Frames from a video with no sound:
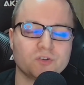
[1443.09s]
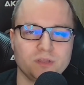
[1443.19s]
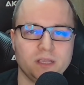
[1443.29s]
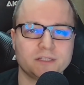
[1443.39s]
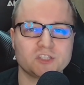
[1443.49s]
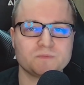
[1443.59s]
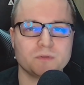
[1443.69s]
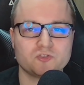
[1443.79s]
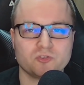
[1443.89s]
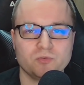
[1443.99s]
only
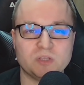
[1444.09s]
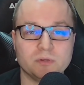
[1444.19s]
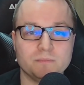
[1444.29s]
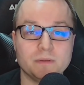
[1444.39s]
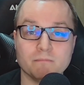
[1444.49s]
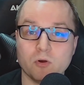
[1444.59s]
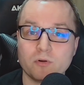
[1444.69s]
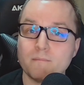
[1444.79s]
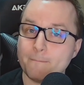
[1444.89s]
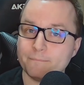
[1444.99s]
adjustments, so it will be more
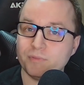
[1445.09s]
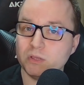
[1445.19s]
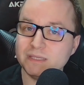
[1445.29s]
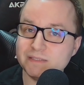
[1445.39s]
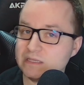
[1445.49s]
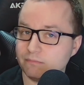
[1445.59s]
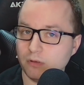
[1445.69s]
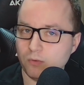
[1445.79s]
pleasable.